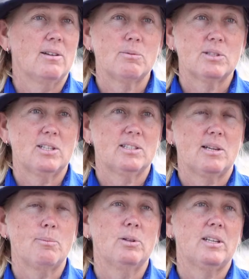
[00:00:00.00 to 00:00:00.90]
it was just
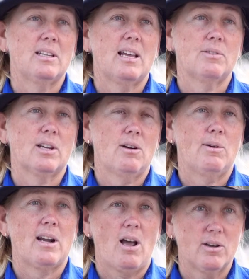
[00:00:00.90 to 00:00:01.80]
simple. You didn't have to go
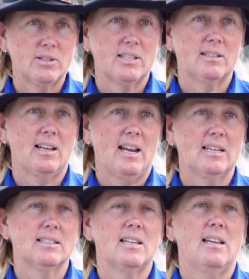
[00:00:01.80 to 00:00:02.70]
around hosing their
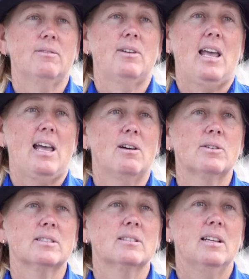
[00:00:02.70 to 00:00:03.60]
legs down for
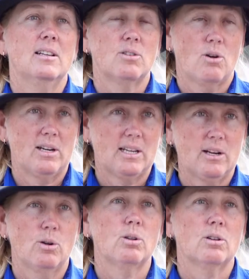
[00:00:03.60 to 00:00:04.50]
hours trying to
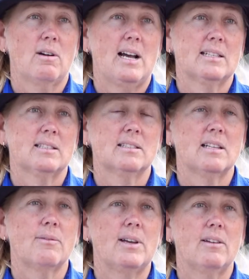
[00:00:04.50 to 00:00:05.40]
get all the grass and
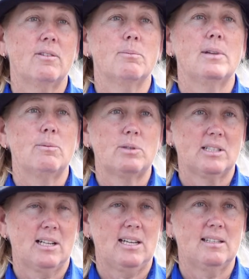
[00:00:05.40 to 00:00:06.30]
stuff out of them. It was
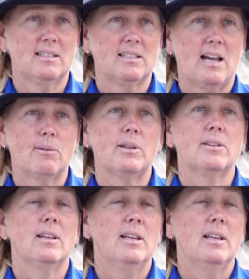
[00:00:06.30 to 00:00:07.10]
clean to start with,